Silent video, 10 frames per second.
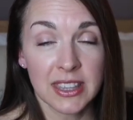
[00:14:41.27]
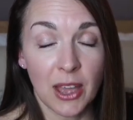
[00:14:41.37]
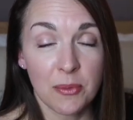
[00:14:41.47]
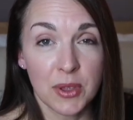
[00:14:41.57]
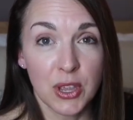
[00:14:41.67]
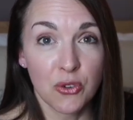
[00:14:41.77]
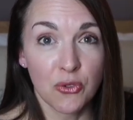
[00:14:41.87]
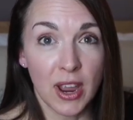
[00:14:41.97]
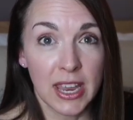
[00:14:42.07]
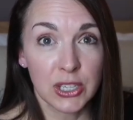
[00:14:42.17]
That would be
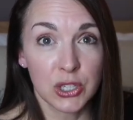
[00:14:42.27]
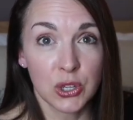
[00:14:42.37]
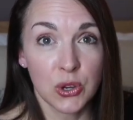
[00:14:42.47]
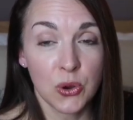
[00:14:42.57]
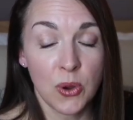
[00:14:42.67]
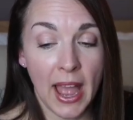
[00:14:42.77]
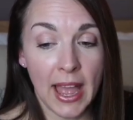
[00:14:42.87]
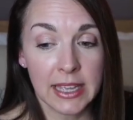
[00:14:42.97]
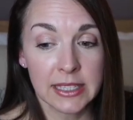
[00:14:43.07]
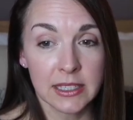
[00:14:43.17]
great too.
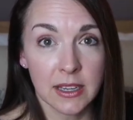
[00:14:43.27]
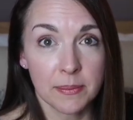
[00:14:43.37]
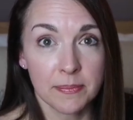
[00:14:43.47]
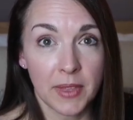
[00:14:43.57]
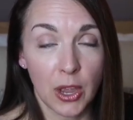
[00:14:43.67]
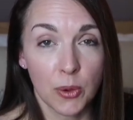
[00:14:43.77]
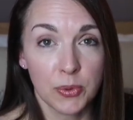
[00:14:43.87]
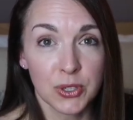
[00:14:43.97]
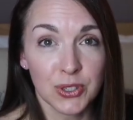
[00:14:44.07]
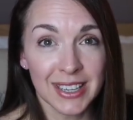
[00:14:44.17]
And I hope
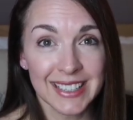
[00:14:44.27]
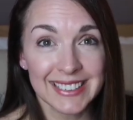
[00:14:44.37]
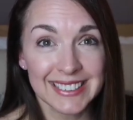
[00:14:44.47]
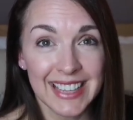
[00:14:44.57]
you enjoyed it.